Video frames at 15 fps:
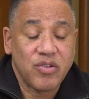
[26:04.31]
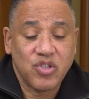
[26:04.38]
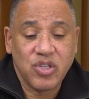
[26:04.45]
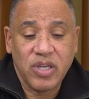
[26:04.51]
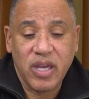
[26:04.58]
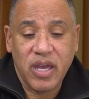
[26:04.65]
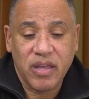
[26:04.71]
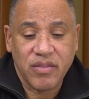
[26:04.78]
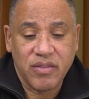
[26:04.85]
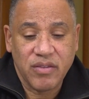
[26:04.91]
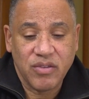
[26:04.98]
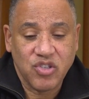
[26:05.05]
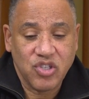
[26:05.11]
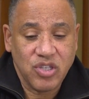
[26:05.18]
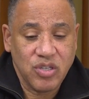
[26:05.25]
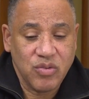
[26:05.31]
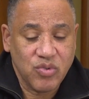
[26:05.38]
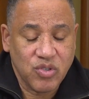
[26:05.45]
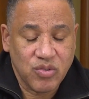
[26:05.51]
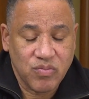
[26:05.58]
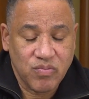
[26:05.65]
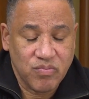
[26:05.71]
she
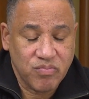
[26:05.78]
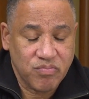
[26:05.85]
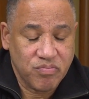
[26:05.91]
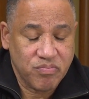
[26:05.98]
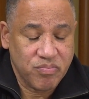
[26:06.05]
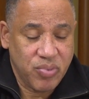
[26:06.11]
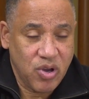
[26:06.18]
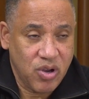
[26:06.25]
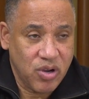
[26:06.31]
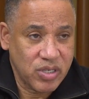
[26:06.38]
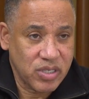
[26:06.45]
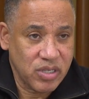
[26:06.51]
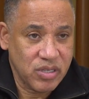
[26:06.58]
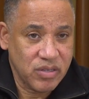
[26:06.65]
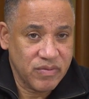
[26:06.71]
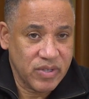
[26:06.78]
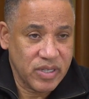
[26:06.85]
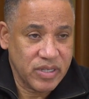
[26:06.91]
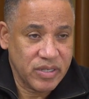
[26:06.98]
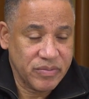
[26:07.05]
was part of,